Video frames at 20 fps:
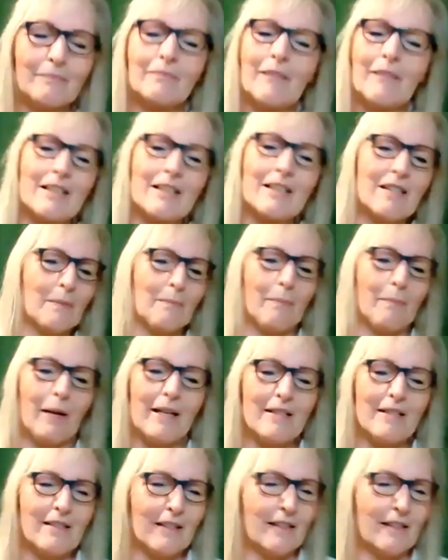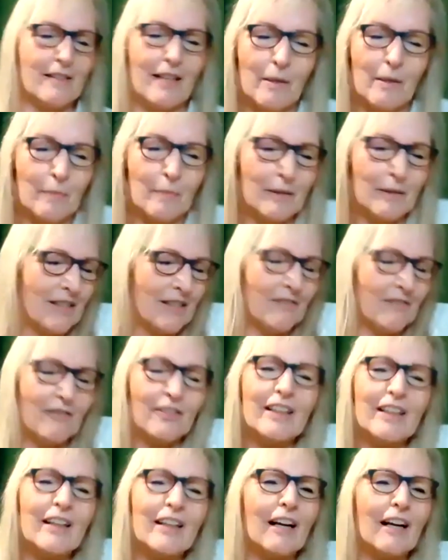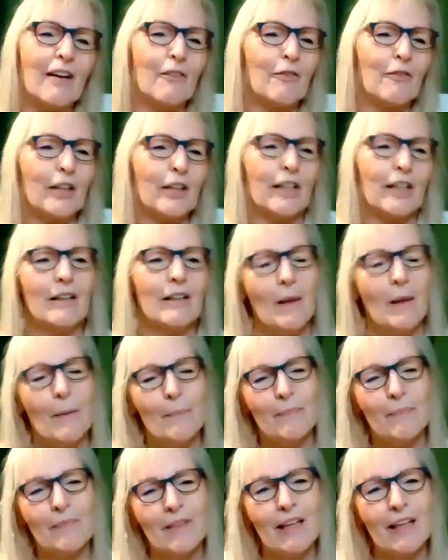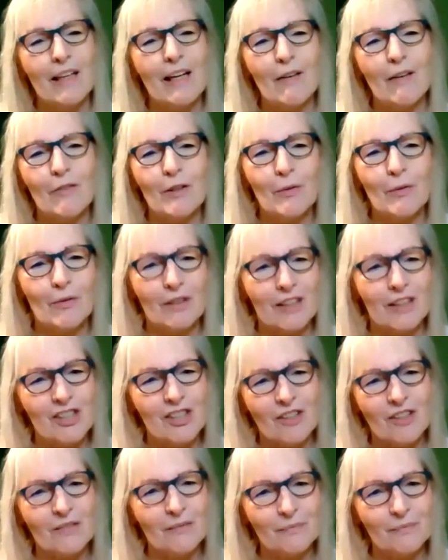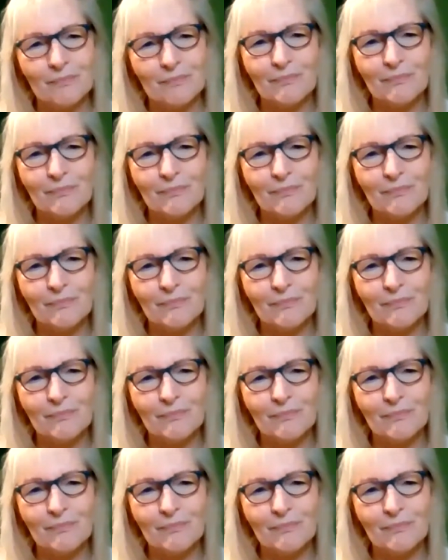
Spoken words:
That's the basic tenements of every religion.